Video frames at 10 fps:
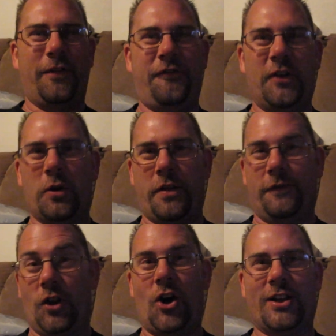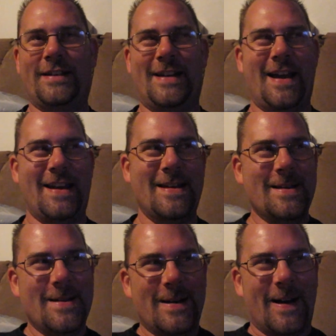Fear the Vlogging Dead,
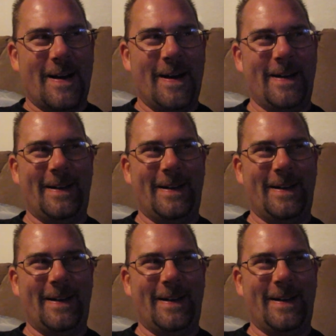uh,